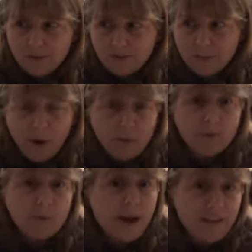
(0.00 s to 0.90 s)

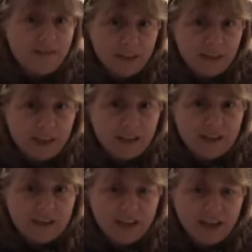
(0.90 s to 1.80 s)
probable pedophilia,
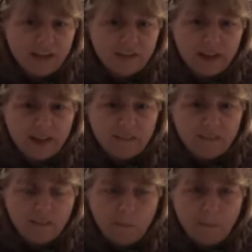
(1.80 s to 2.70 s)
saying like
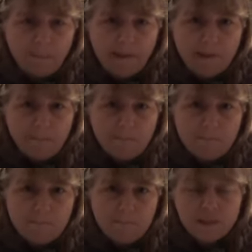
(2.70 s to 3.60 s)
that
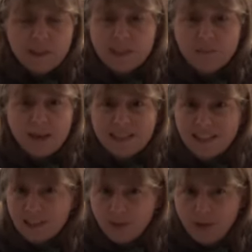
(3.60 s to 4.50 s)
since my
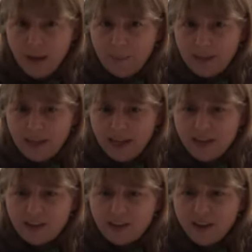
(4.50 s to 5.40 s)
sexual
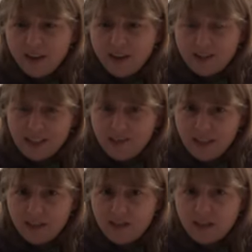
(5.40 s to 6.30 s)
appetites are
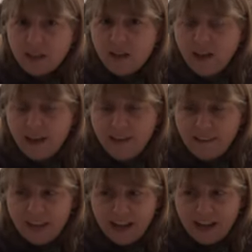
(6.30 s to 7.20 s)
deviant and
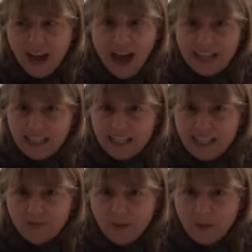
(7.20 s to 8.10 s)
that I hide
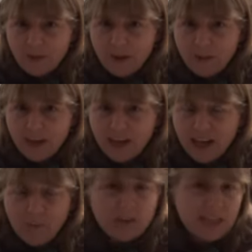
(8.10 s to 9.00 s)
these from the public,
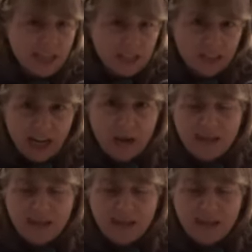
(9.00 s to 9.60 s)
I pretend that I'm